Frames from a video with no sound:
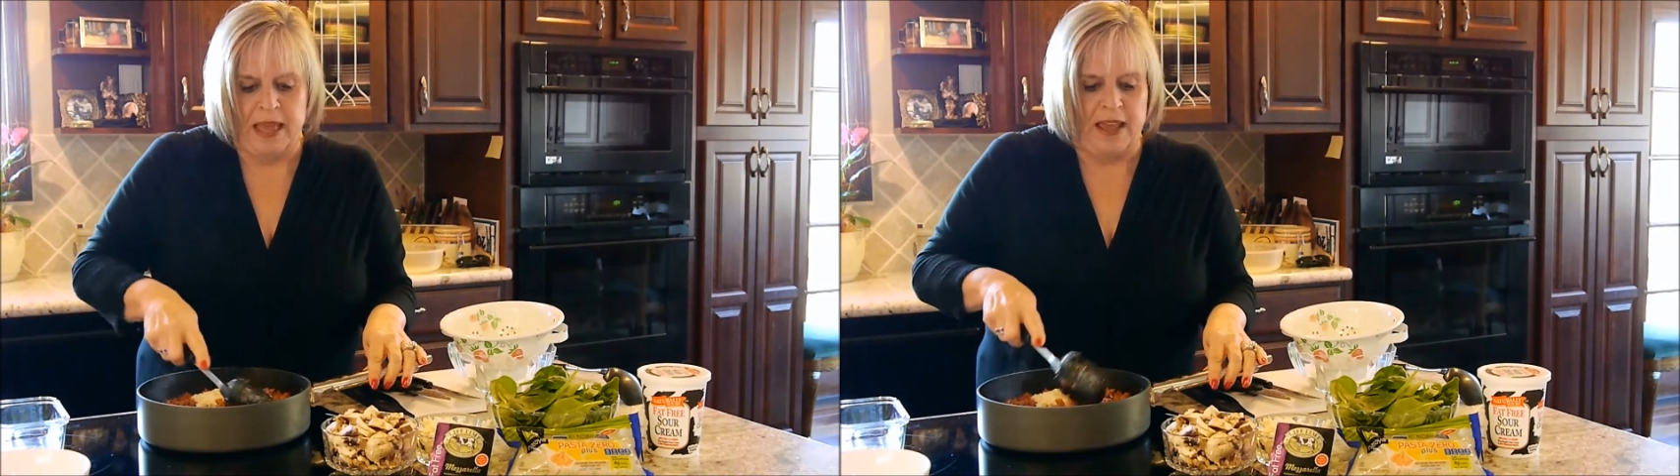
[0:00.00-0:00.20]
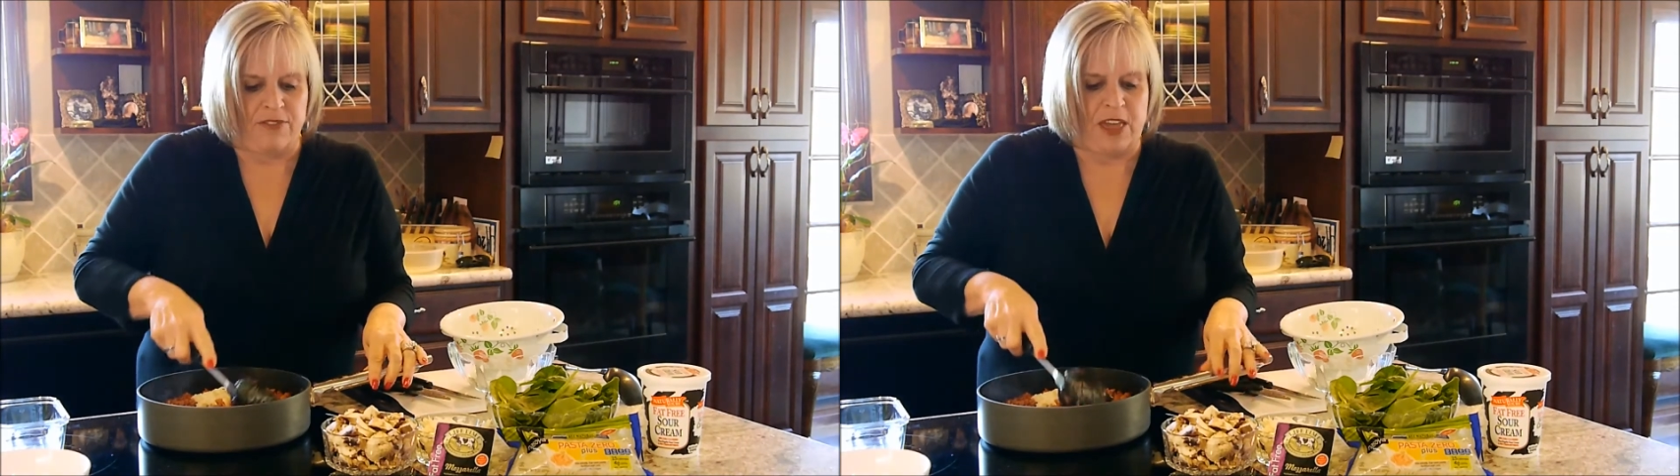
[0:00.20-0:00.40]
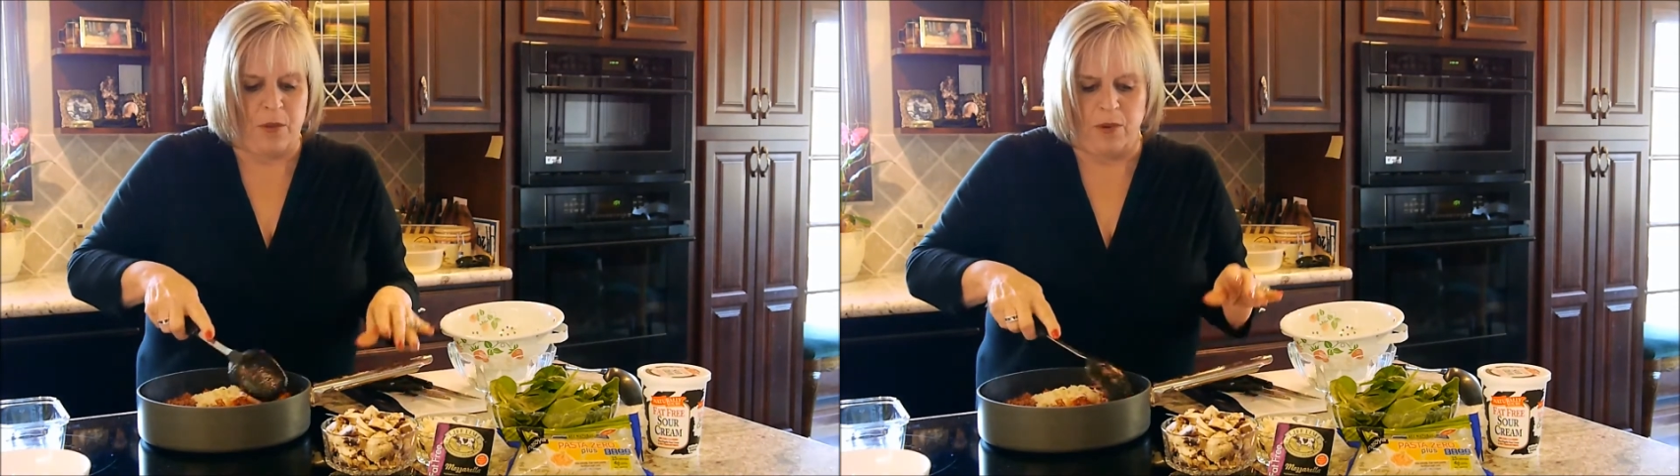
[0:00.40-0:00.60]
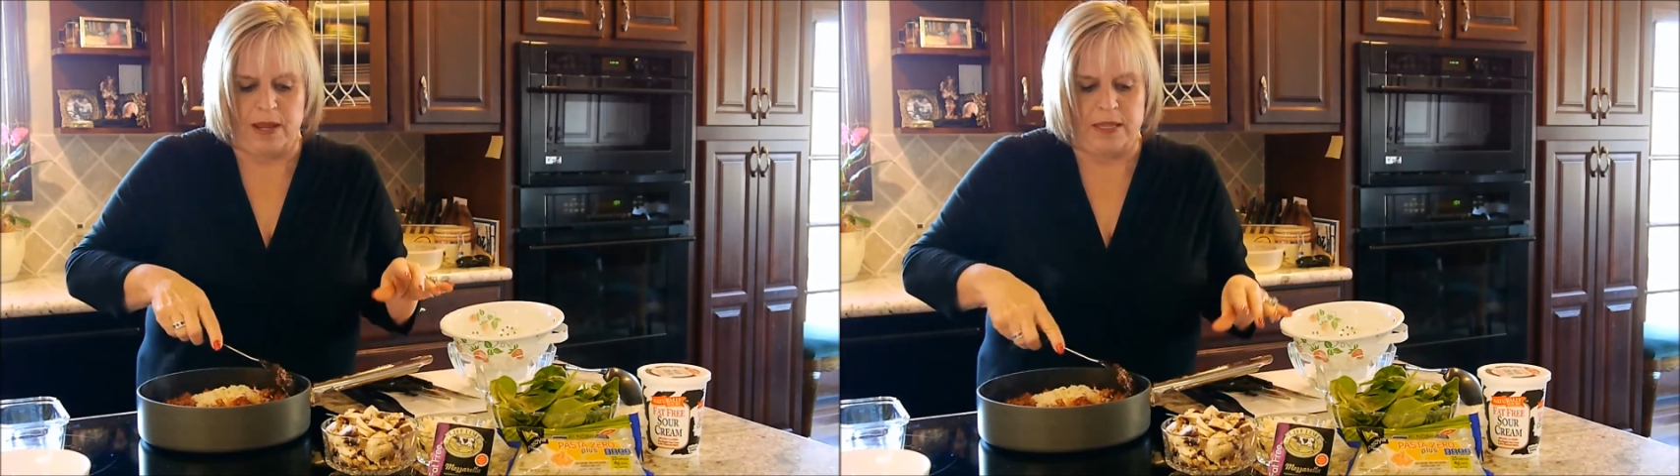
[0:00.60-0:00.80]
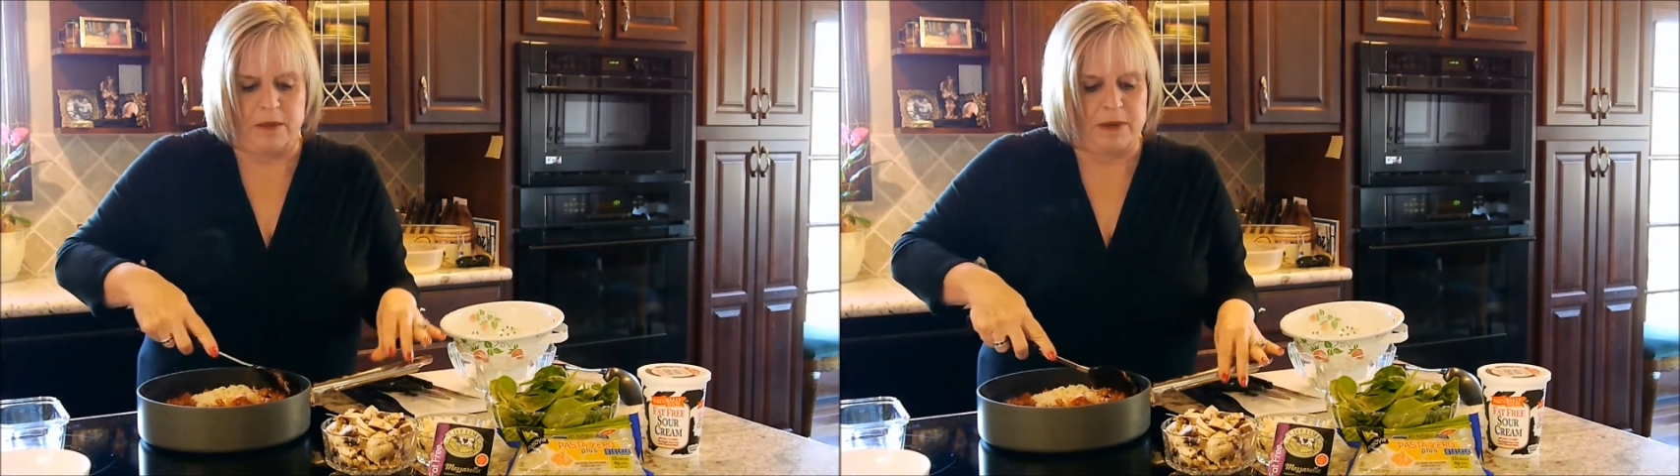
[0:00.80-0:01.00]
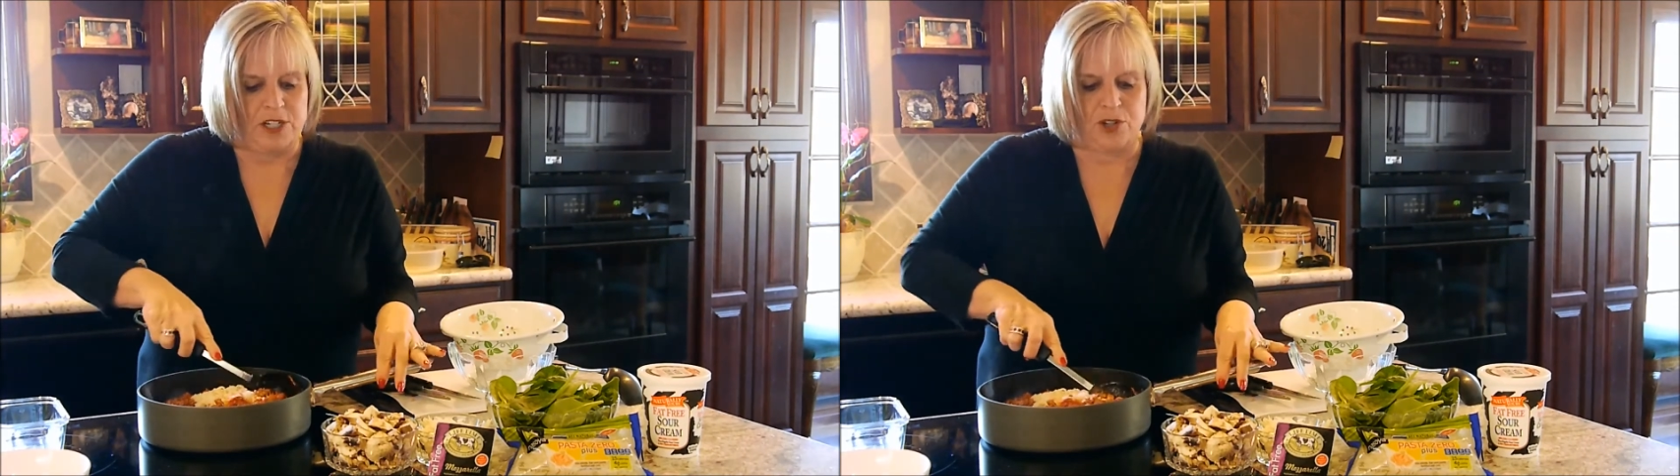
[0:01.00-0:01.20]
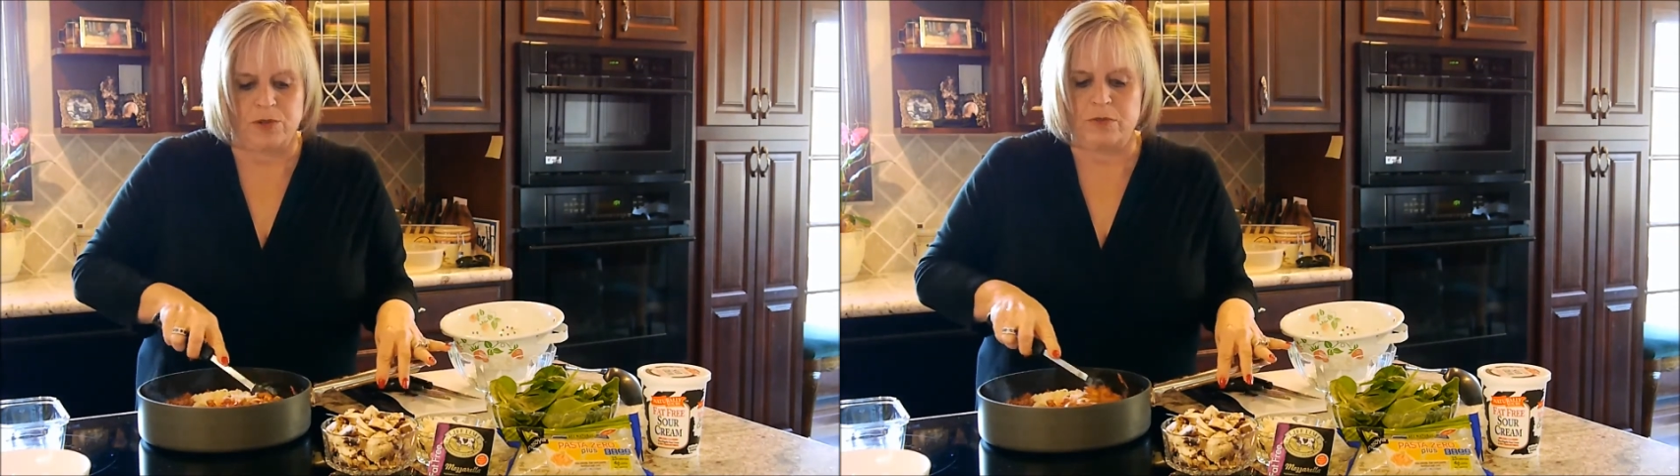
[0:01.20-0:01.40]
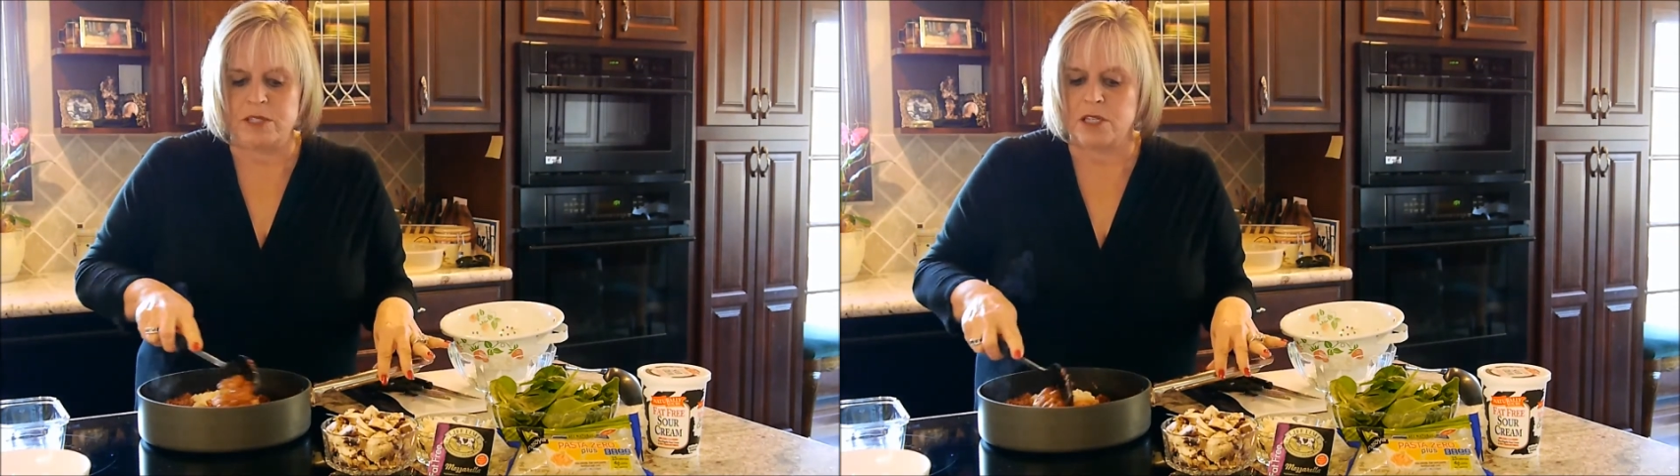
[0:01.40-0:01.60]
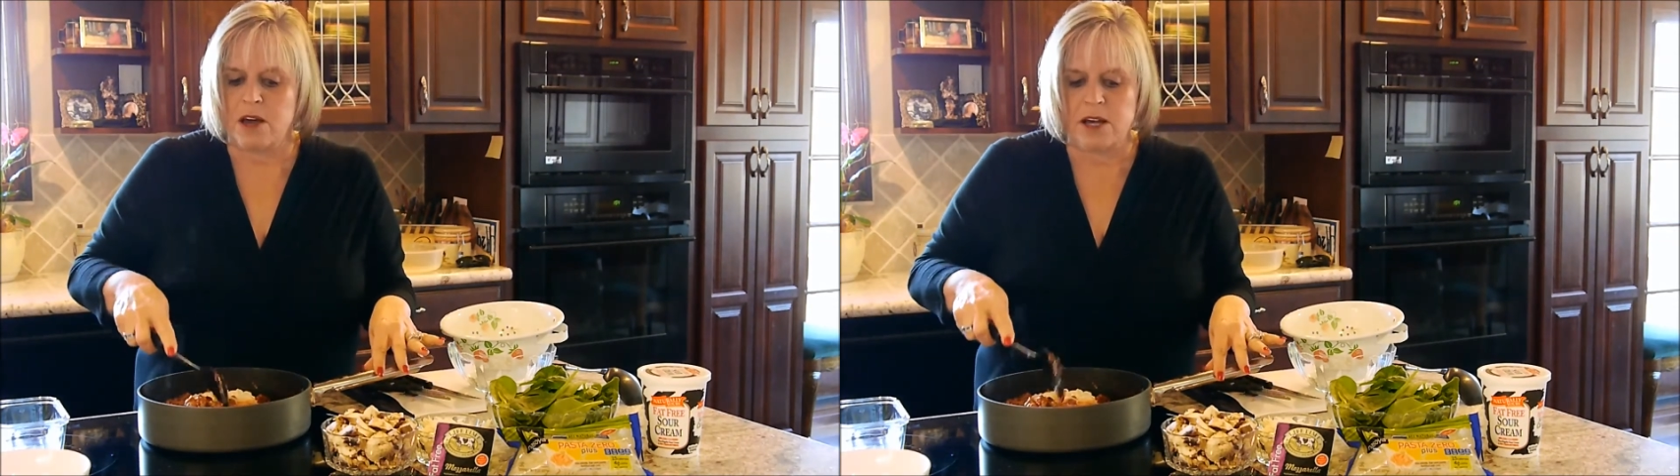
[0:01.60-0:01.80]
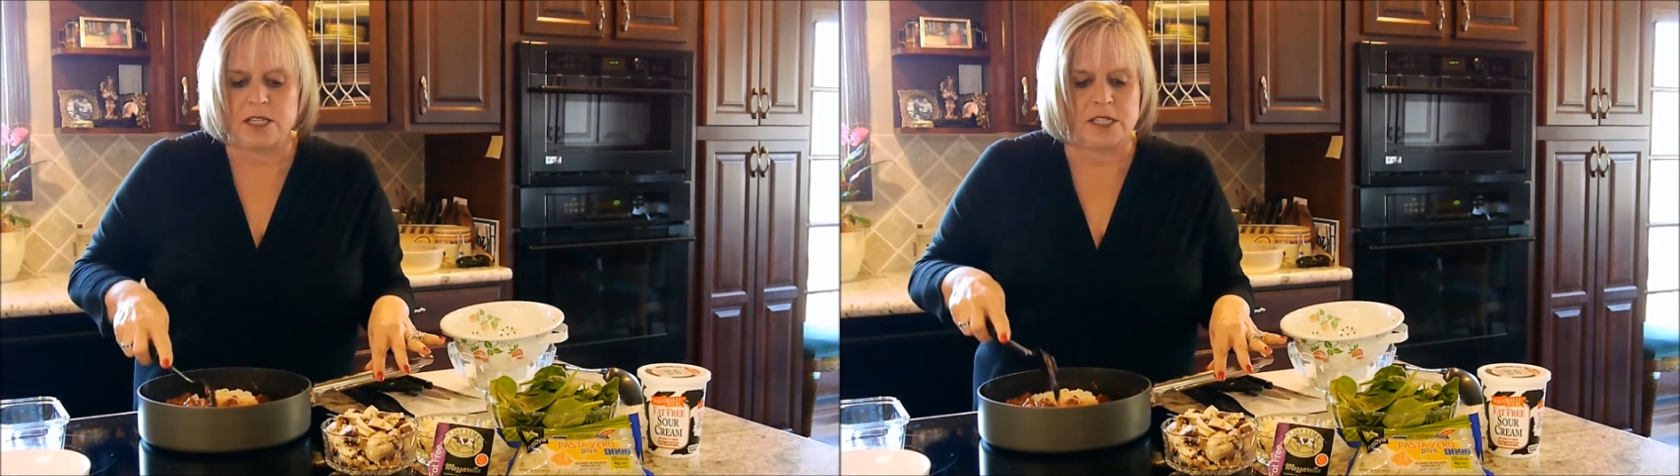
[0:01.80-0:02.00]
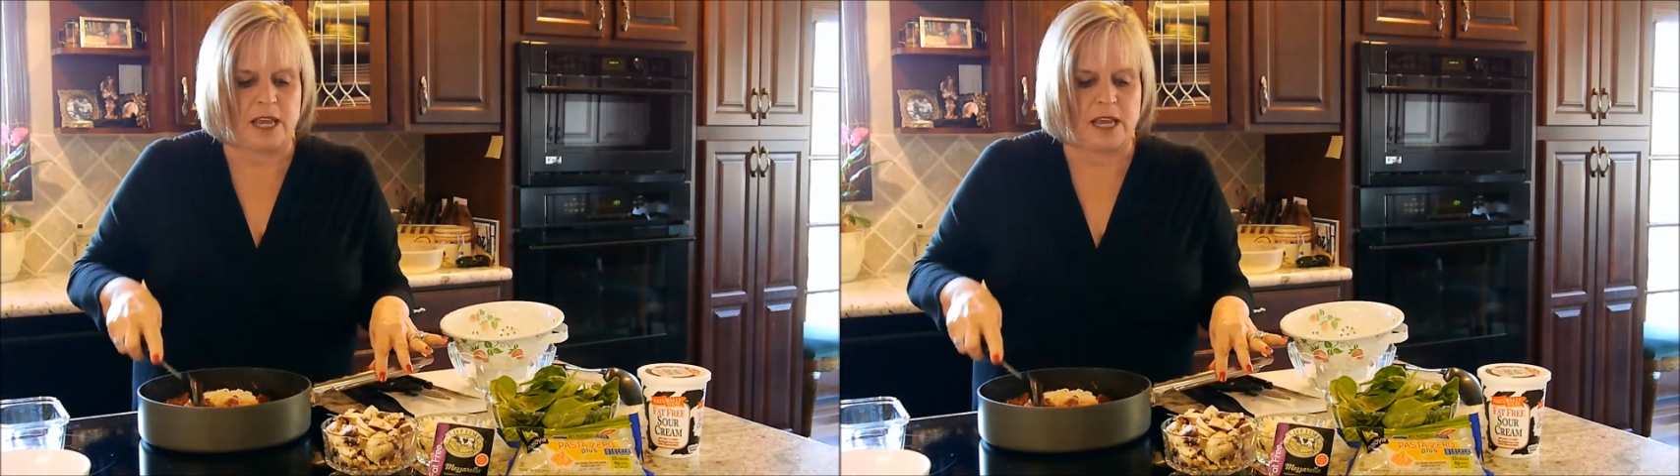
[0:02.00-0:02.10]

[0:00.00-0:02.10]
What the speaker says: If they were in the mushroom sauce,